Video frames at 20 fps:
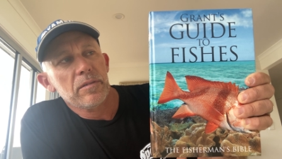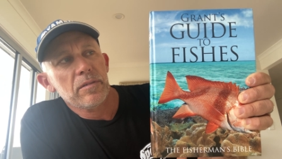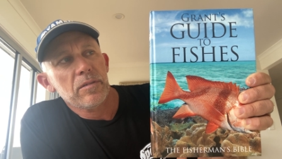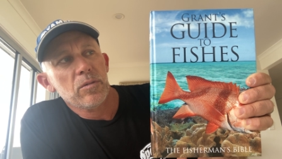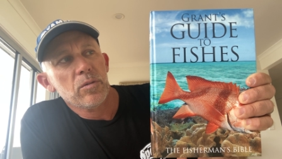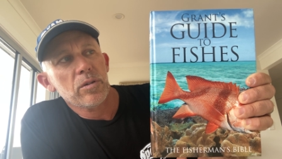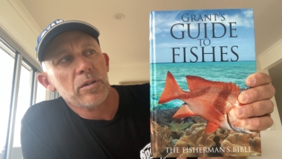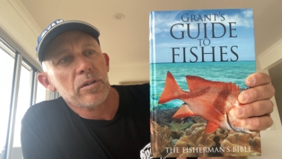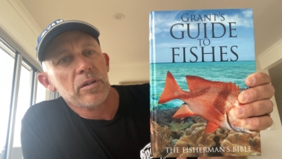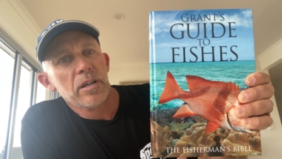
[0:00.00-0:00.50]

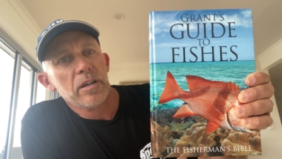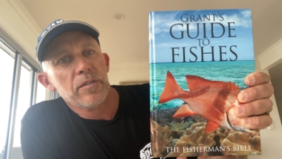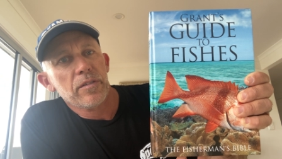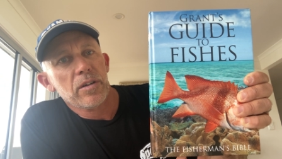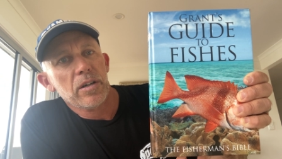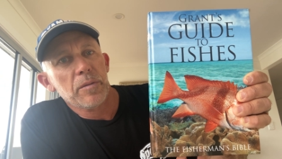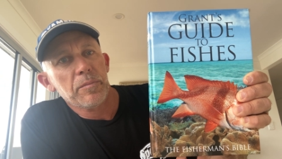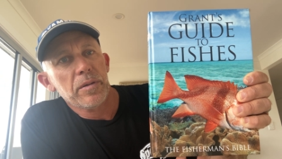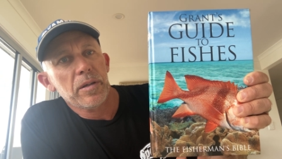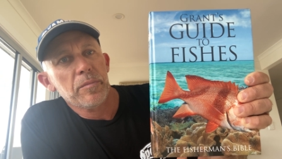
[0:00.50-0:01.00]
autographed
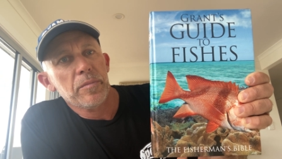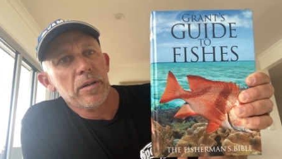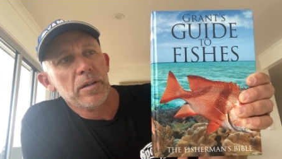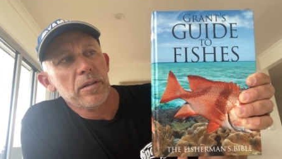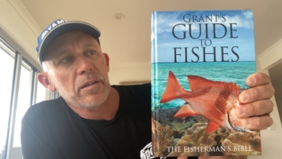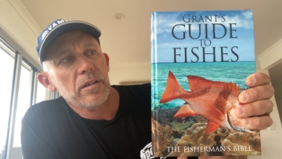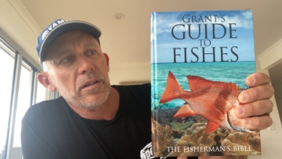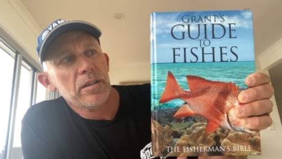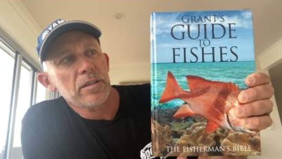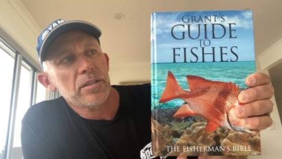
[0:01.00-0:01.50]
copy by
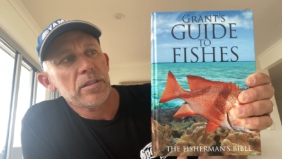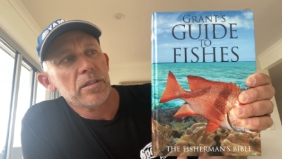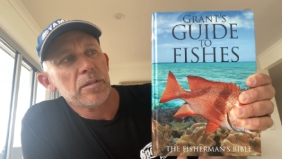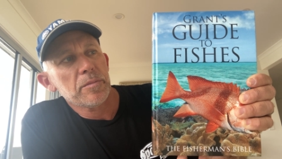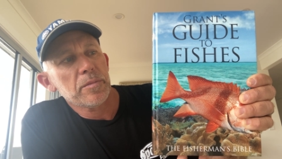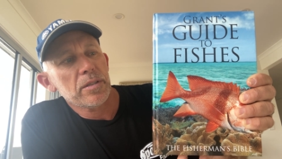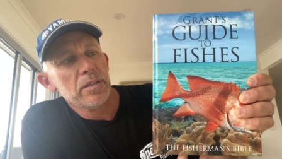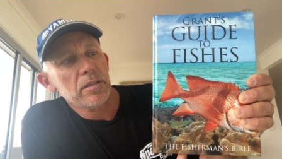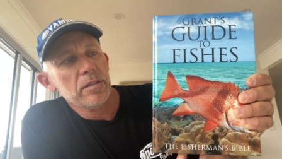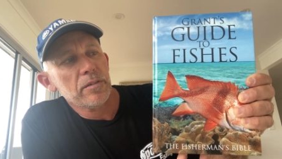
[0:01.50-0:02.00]
the legend
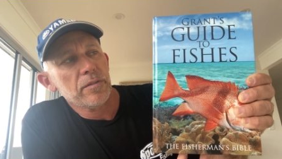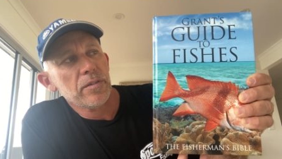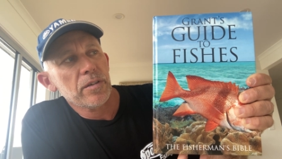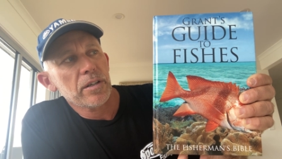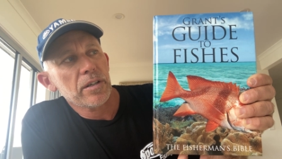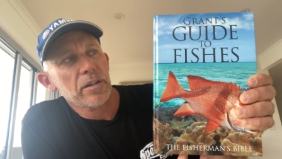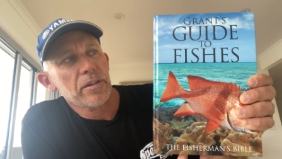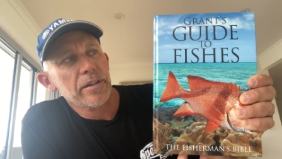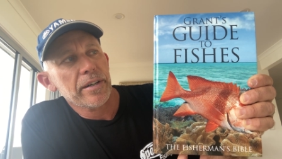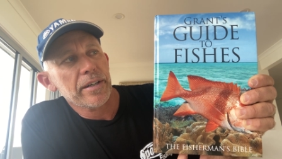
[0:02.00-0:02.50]
himself.
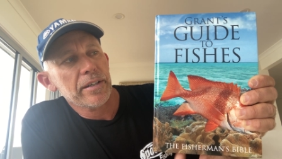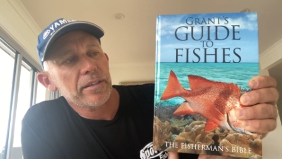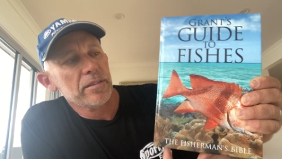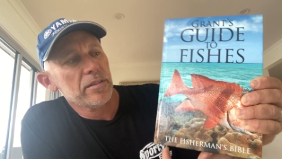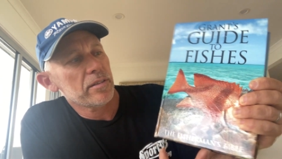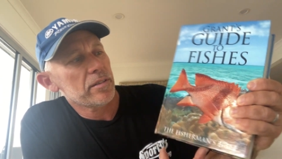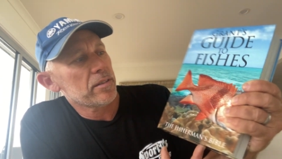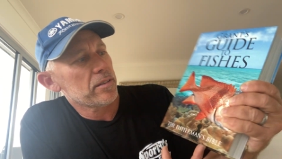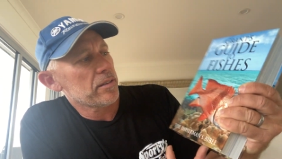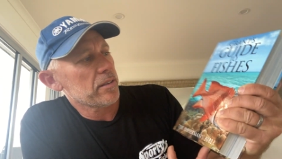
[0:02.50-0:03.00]
And Grant
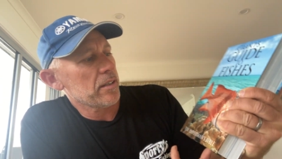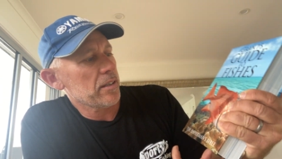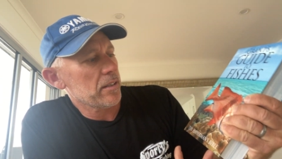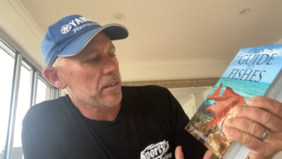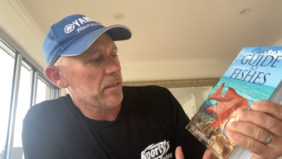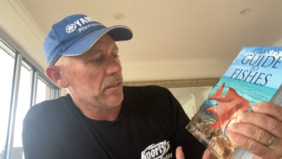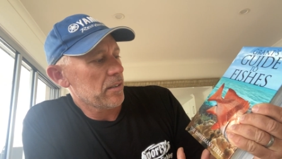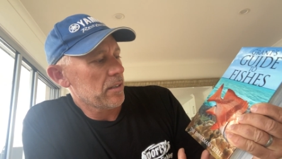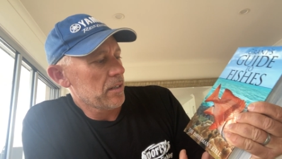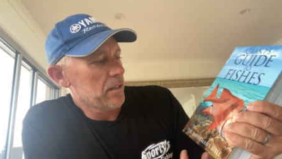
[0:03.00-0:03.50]
has
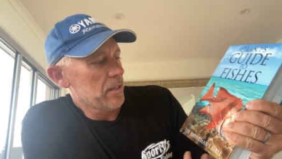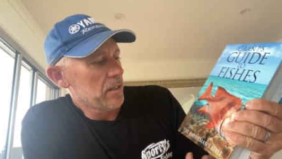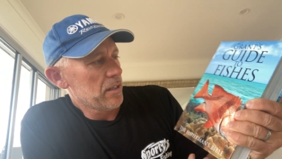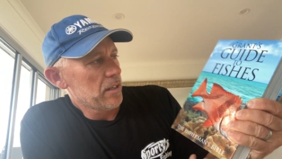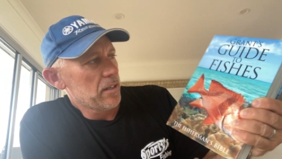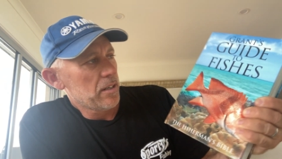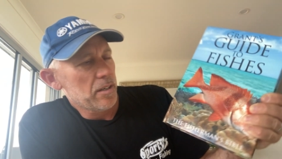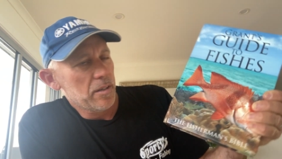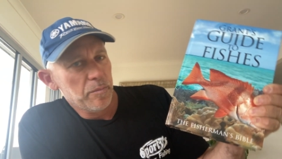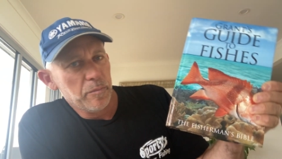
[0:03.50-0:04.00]

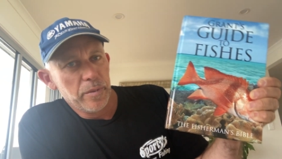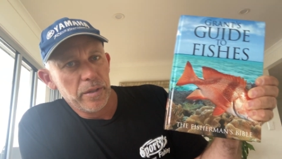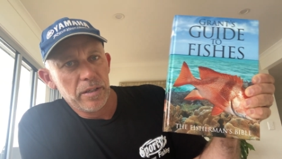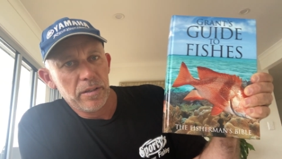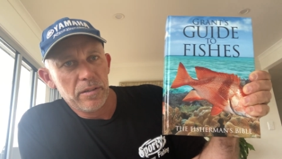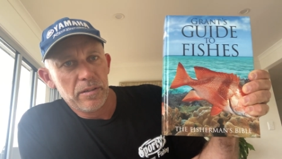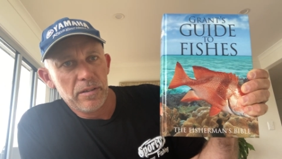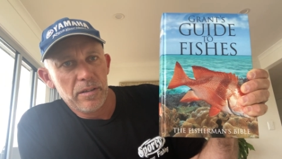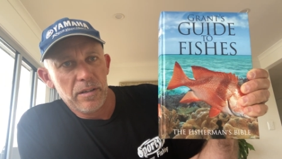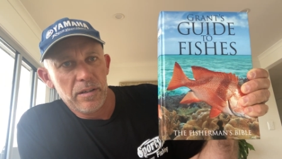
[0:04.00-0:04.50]

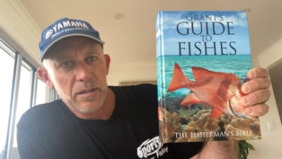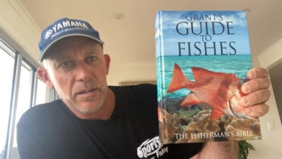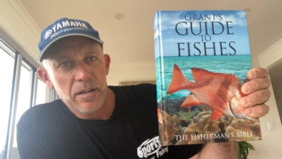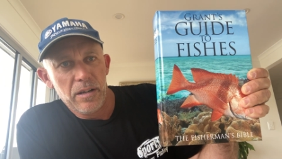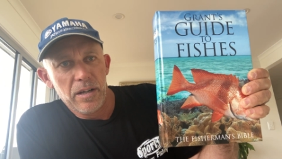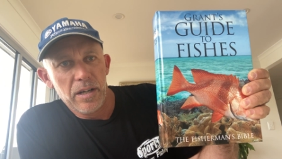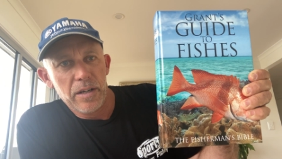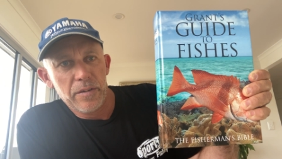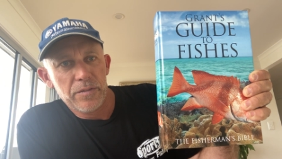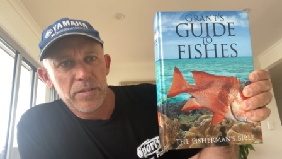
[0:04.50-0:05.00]
been a
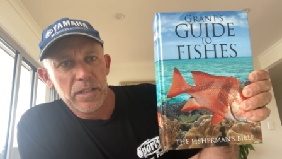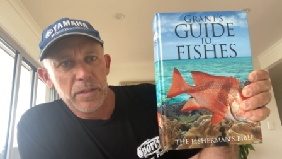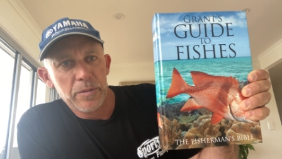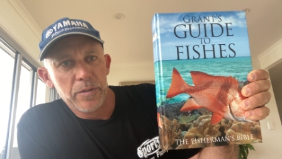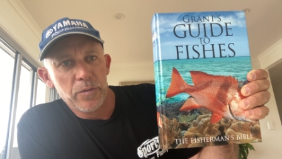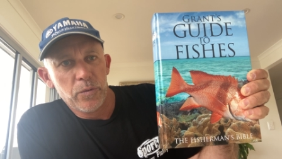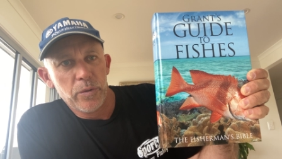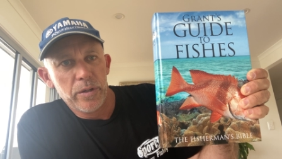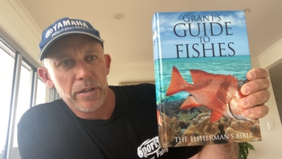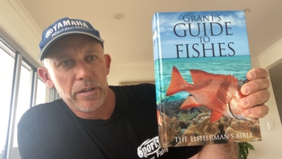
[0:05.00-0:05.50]
lifetime
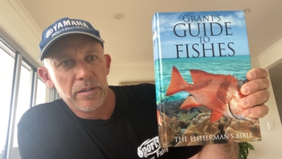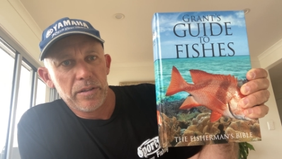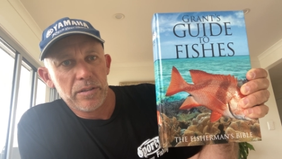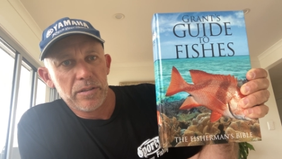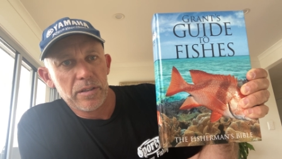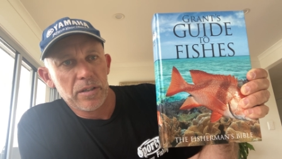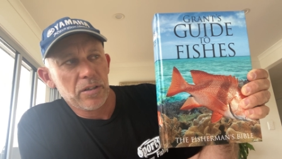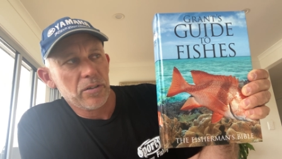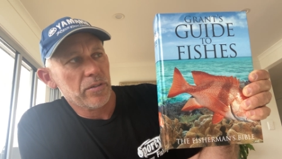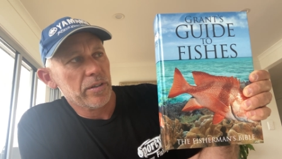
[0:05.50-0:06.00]
of work, this
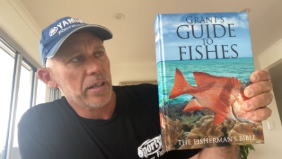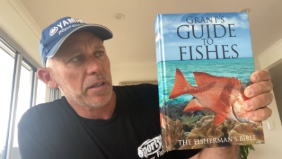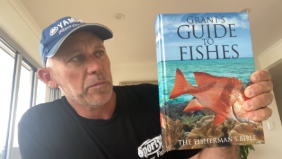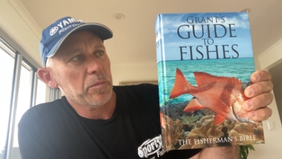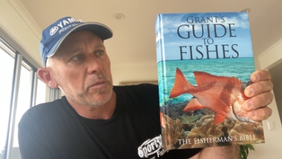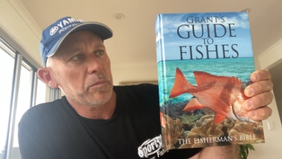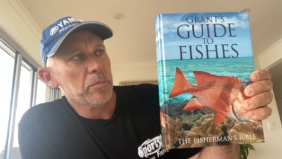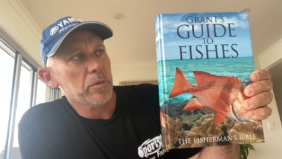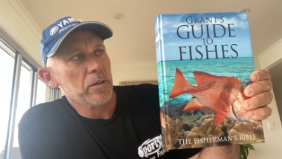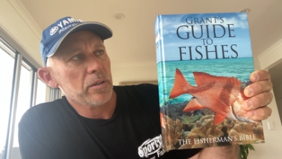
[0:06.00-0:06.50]

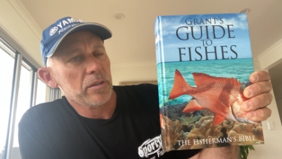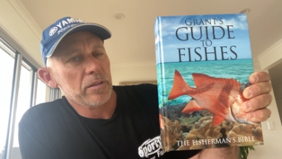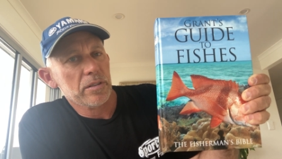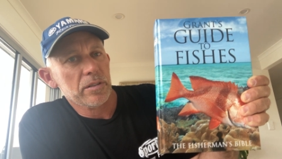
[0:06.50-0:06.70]
incredible book.